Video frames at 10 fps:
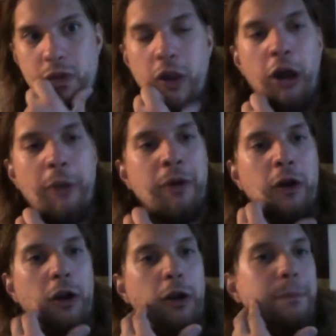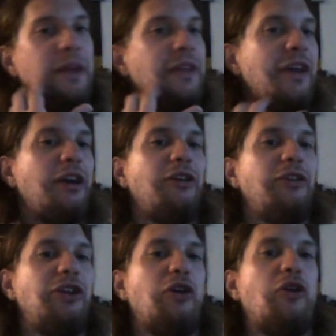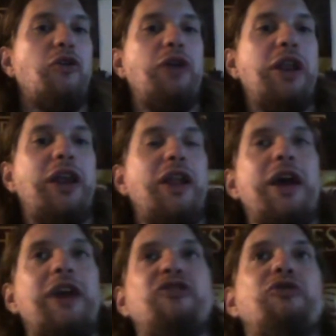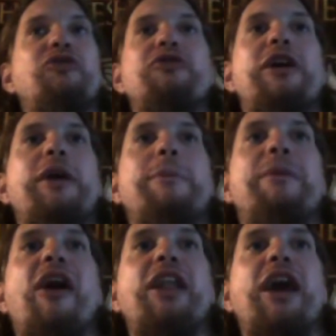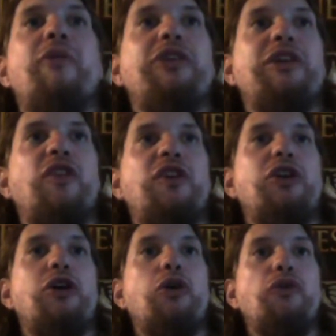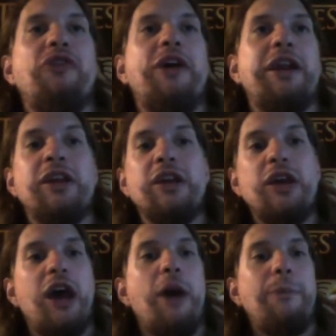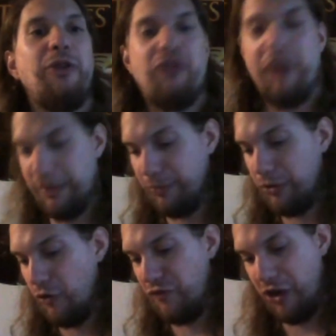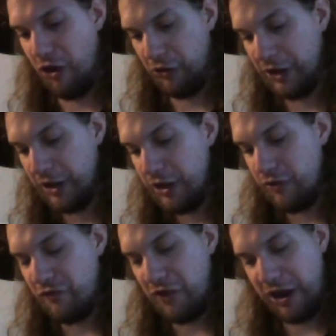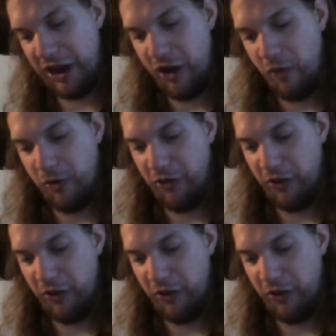her be there, and like she was trying to help Bond out in the casinos, like helping track Blofeld, finding out where